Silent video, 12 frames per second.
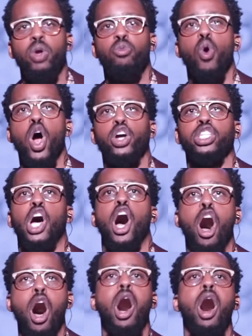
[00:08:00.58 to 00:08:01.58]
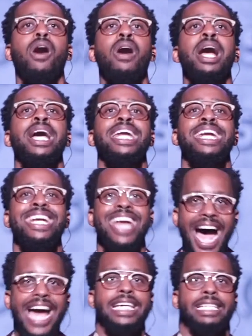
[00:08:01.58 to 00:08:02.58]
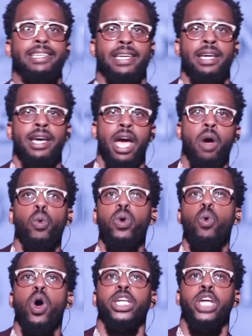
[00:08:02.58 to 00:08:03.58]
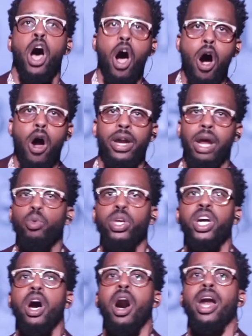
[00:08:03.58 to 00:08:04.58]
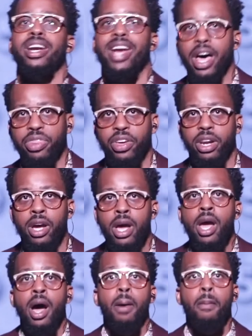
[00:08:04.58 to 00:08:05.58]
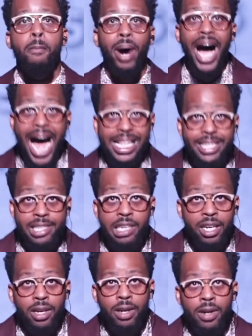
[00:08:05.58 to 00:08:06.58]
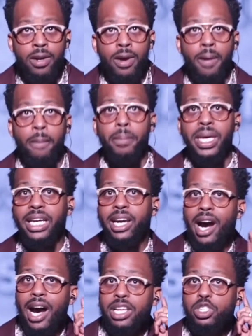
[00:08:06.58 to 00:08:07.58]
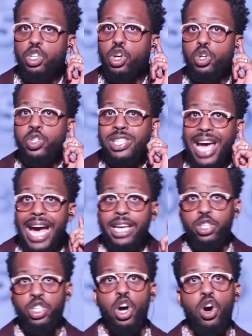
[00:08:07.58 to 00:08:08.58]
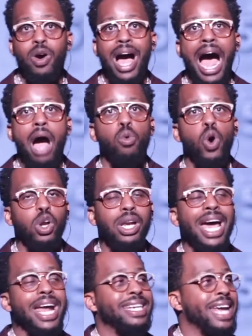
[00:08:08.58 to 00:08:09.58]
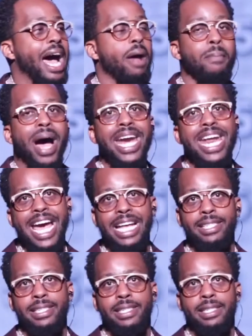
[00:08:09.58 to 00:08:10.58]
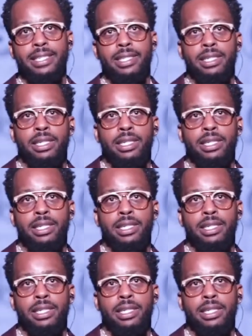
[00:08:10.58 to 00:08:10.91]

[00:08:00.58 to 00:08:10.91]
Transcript: we worked all night and we worked hard and we caught nothing. But because you say so, I will let down my nets.